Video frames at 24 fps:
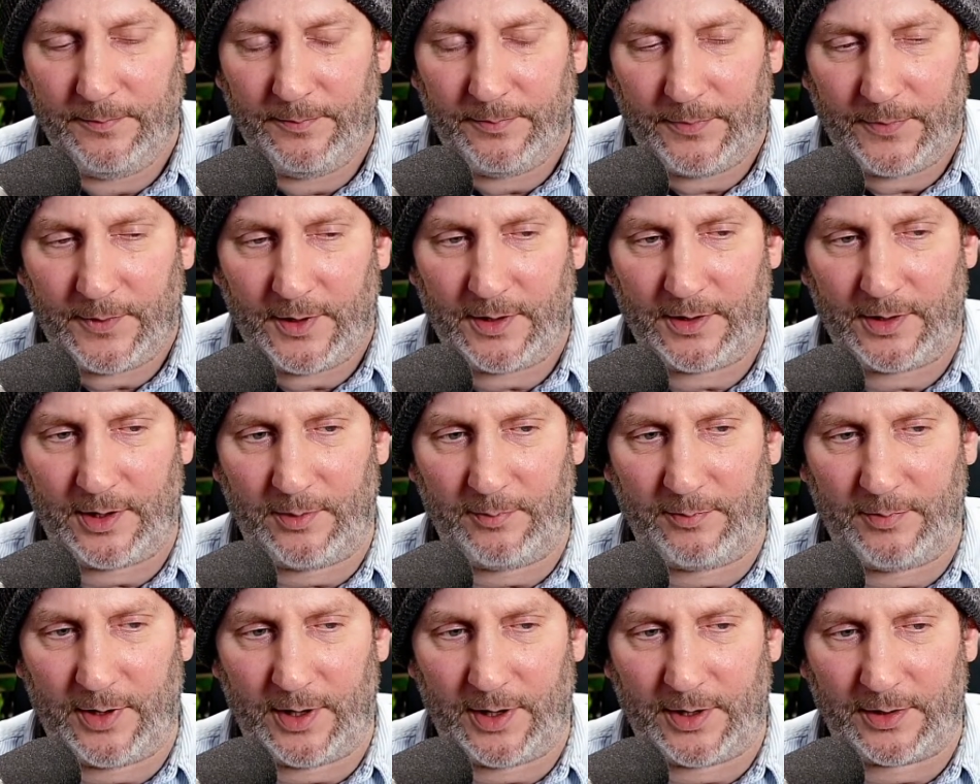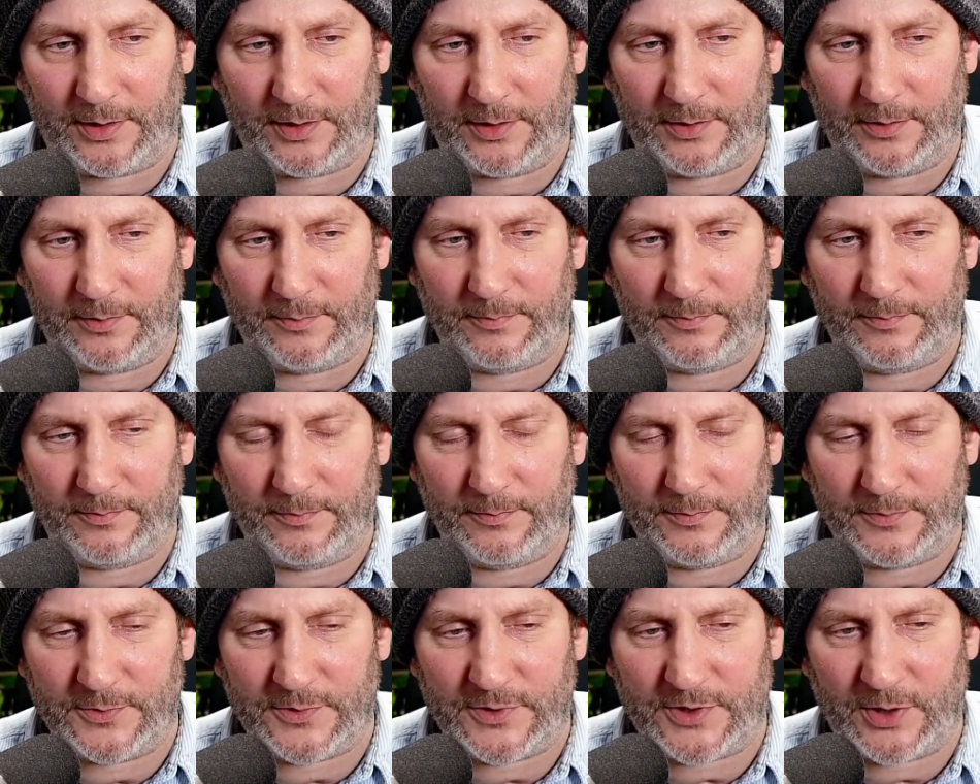And I'm like,
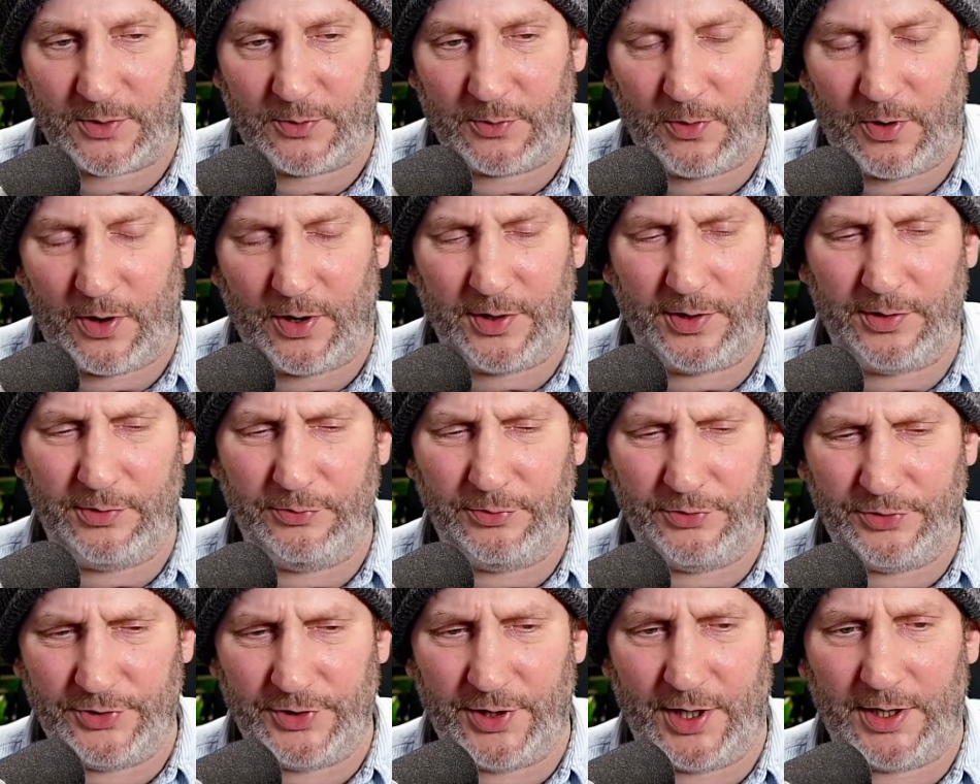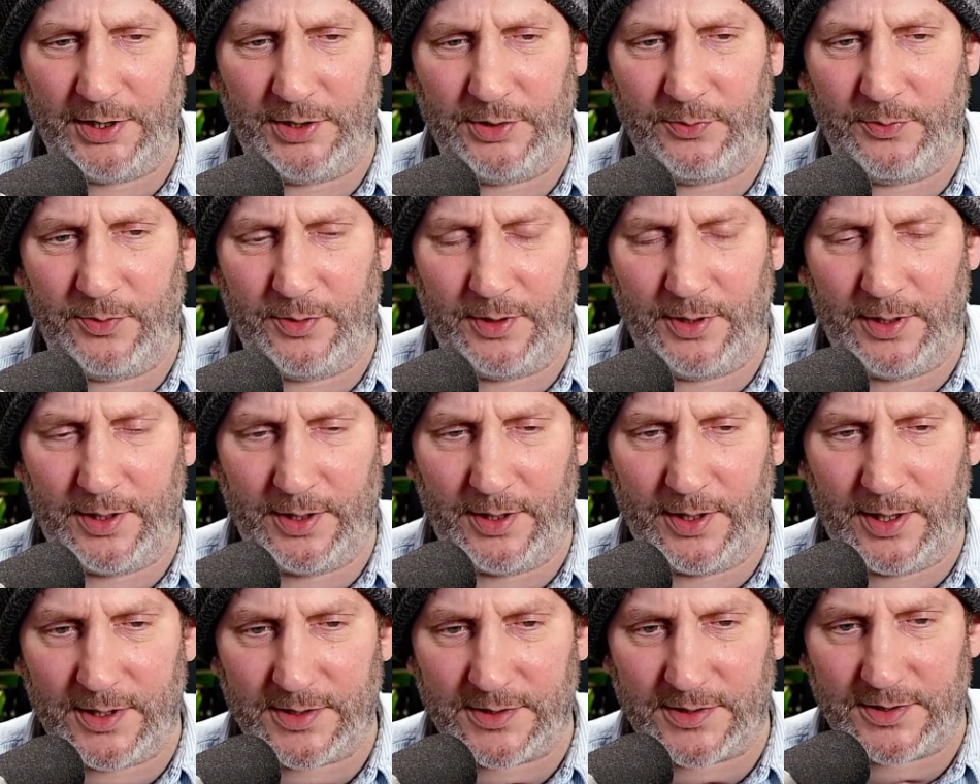so are you genuinely
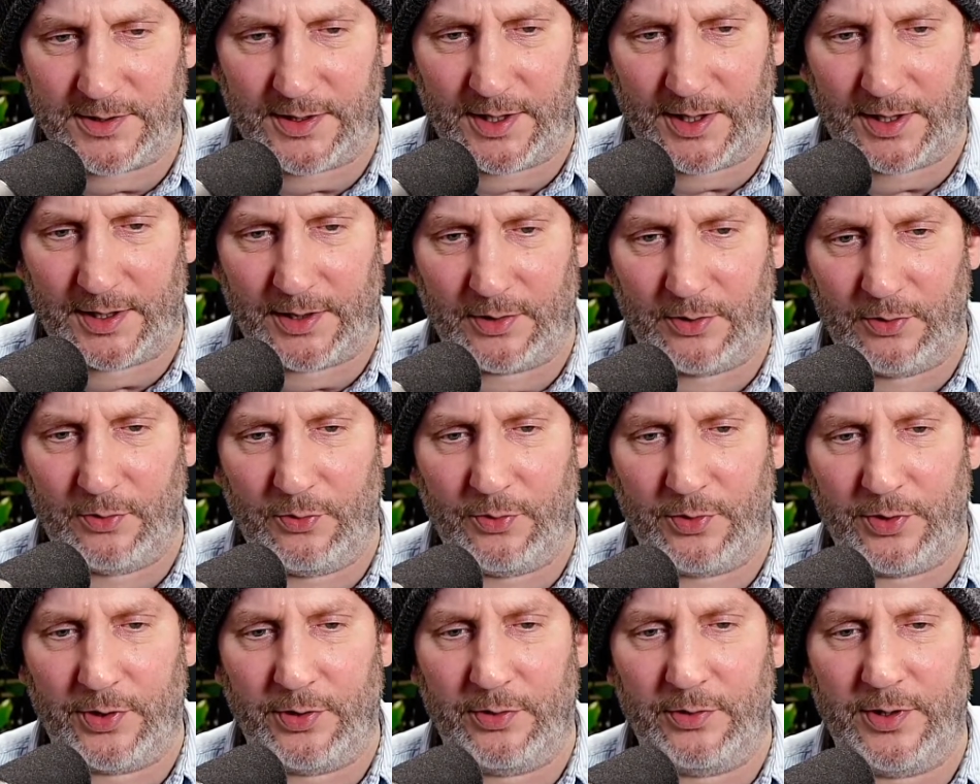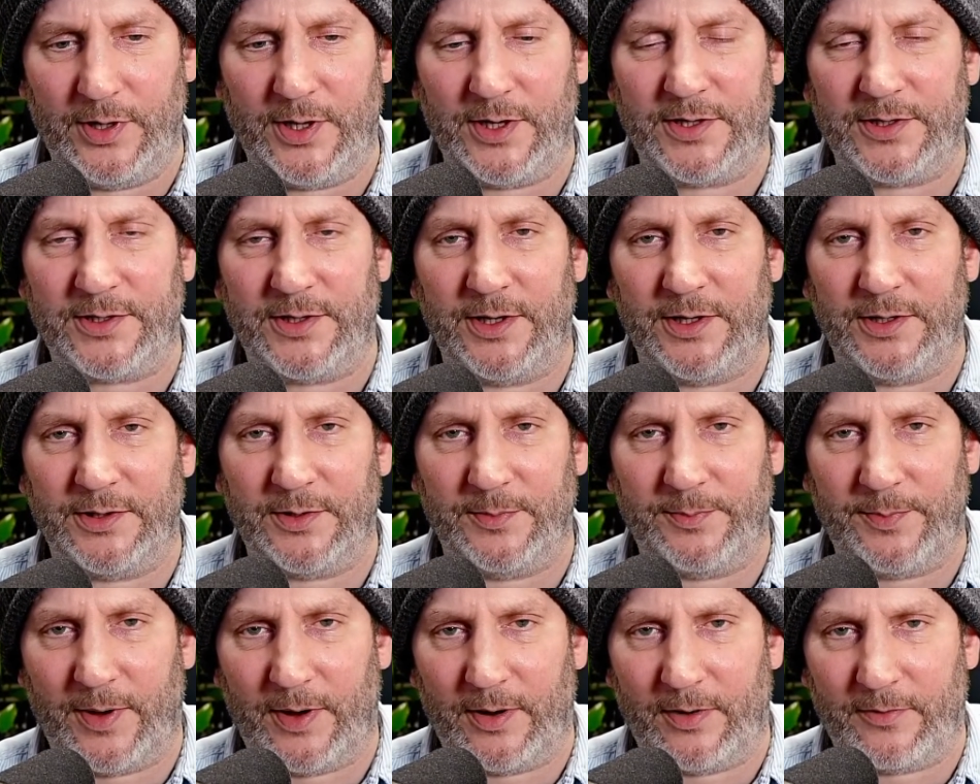listening, or are you listening to
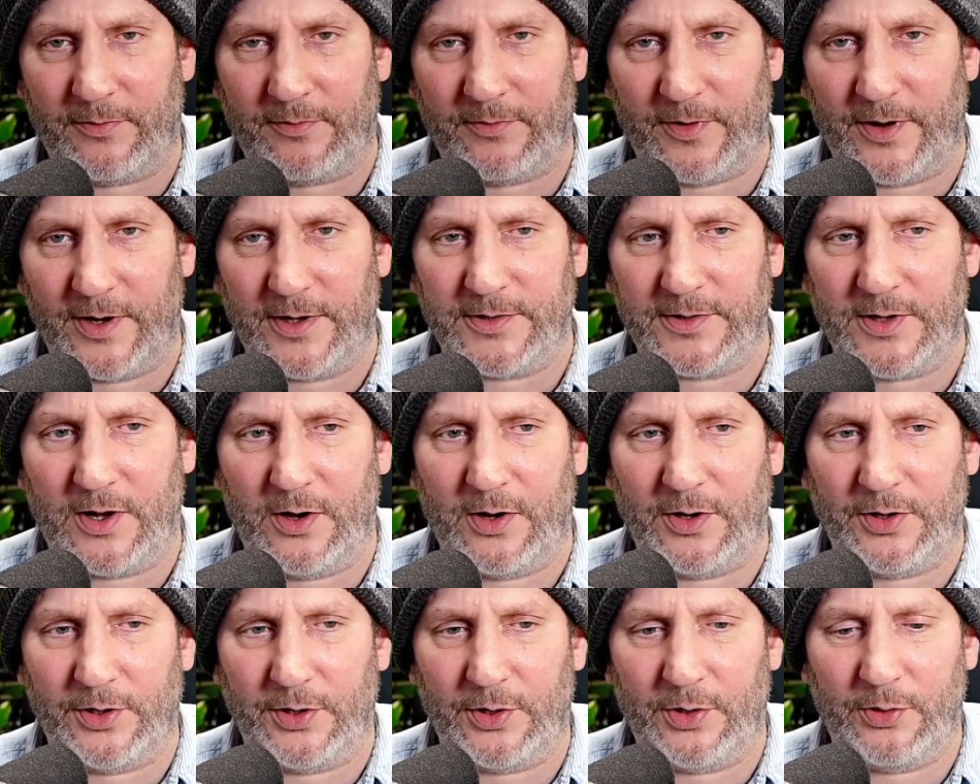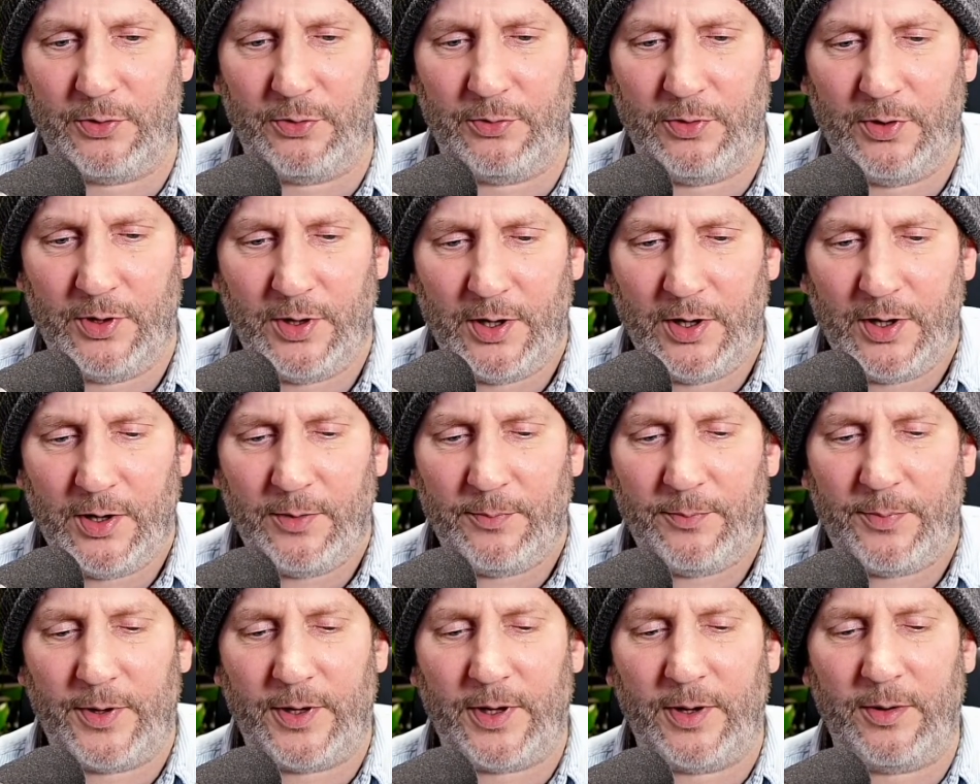paraphrase? Are you
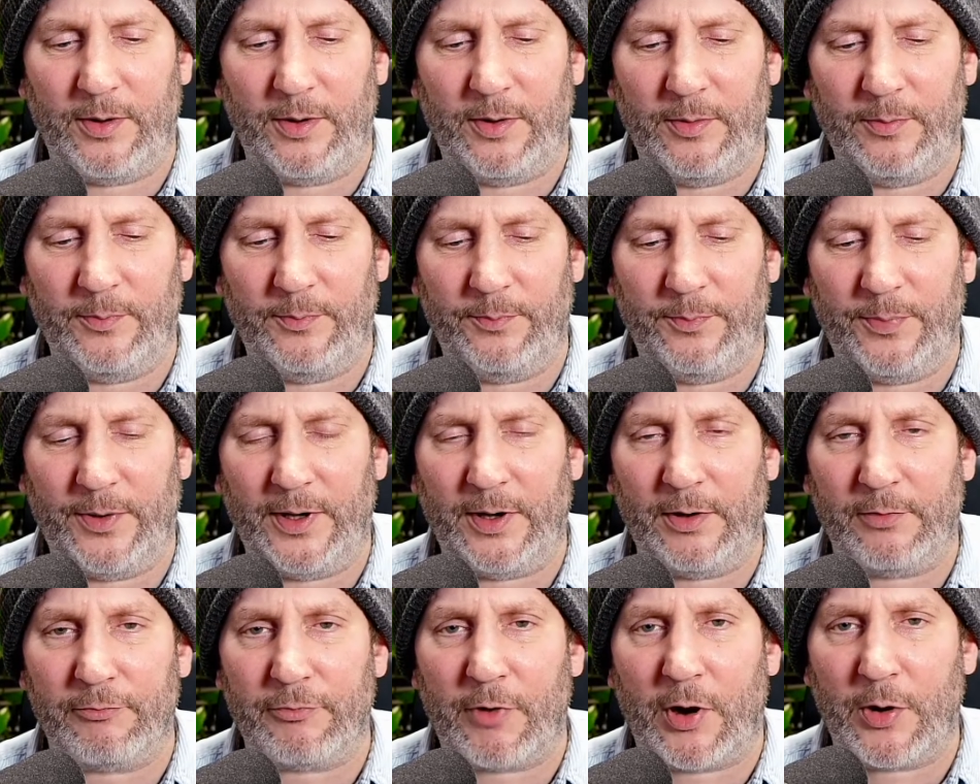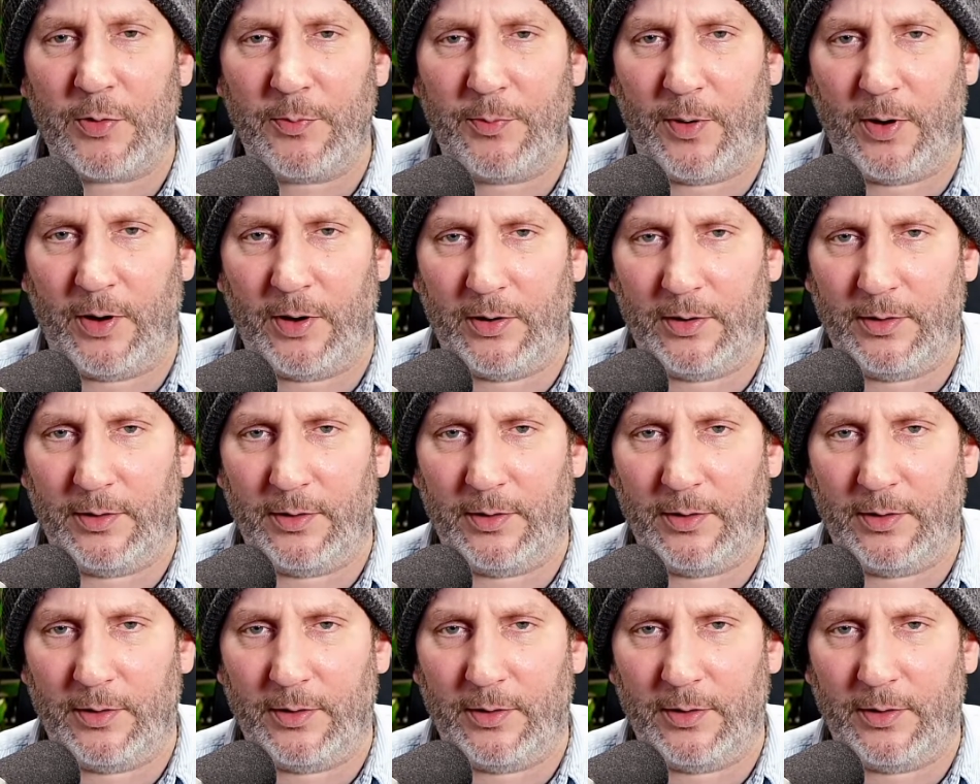been a robot?